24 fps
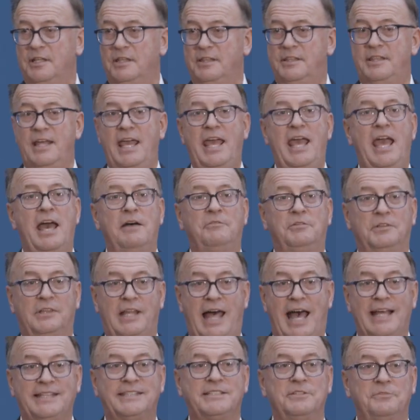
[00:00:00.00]
They have
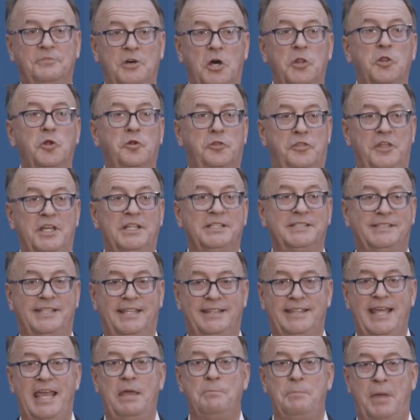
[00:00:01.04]
lots of other things
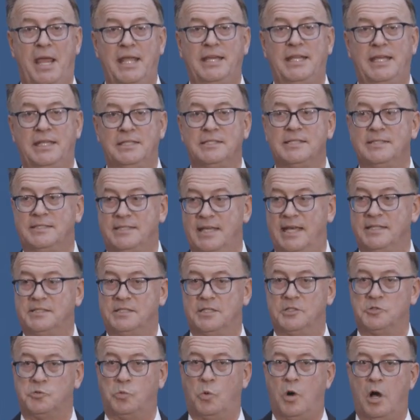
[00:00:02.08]
that they may need to
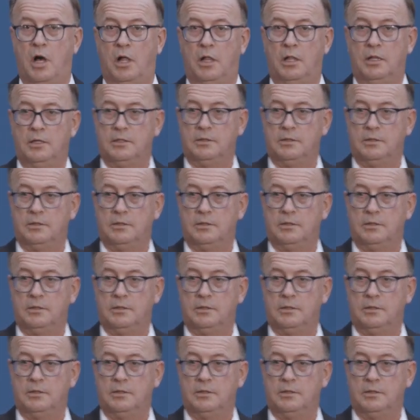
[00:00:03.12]
test as well.